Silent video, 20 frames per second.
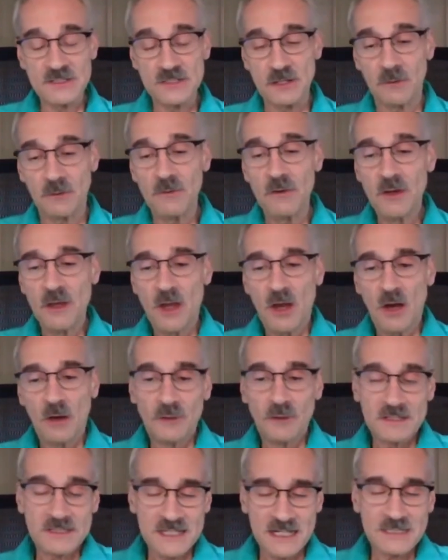So
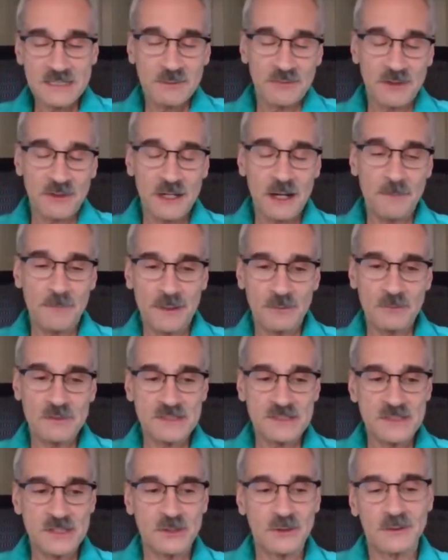essentially what the company
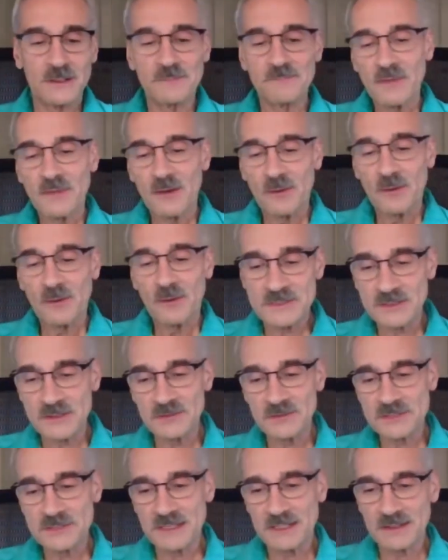was doing was
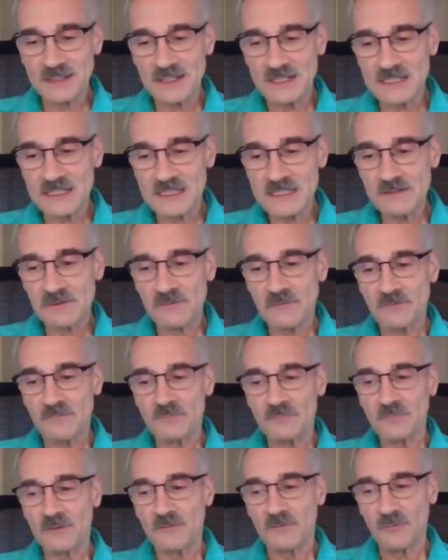using these
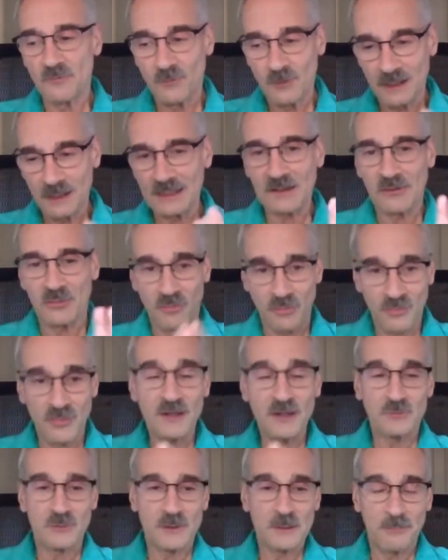really
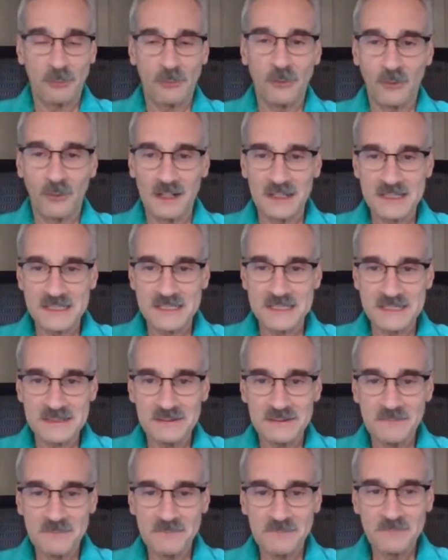thick reports
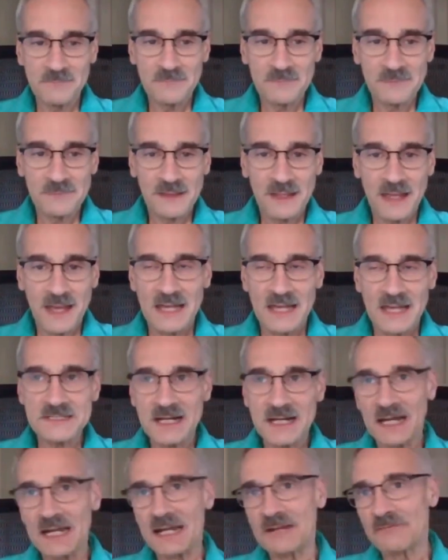as
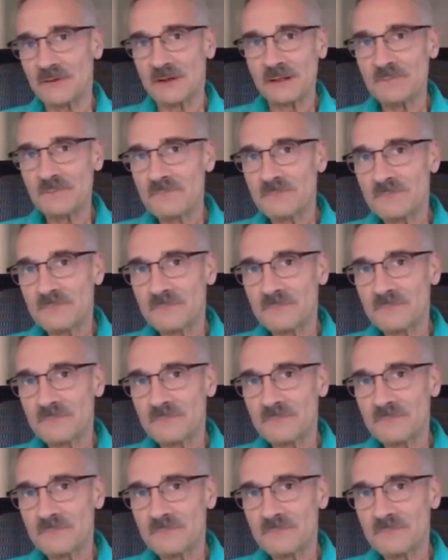kind of a,